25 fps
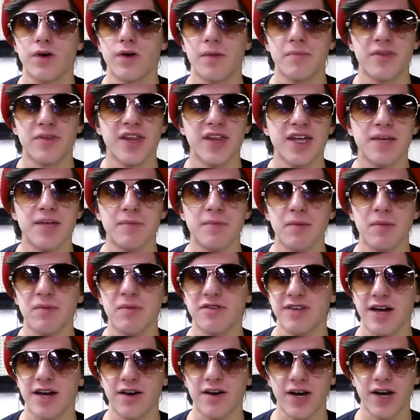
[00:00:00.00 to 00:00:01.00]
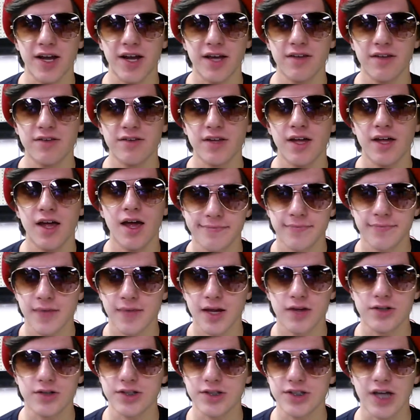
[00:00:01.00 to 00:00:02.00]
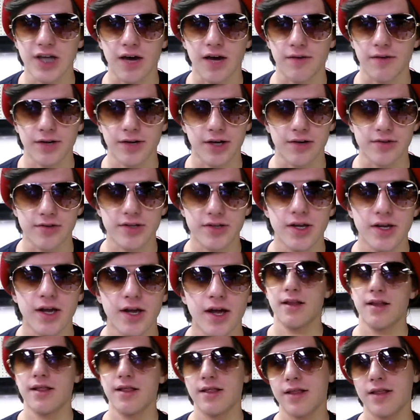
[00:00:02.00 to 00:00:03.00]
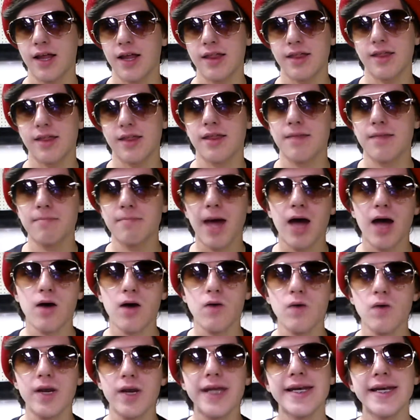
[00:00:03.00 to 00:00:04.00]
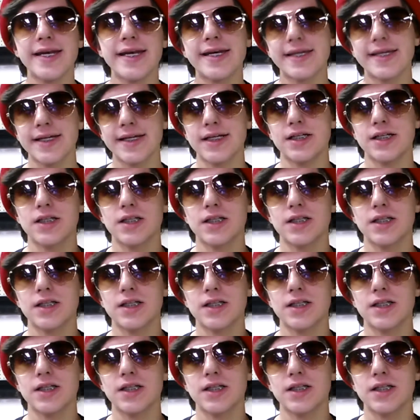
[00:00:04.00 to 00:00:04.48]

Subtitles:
I'm thinking maybe Saturdays. Just see how it goes. That's about it.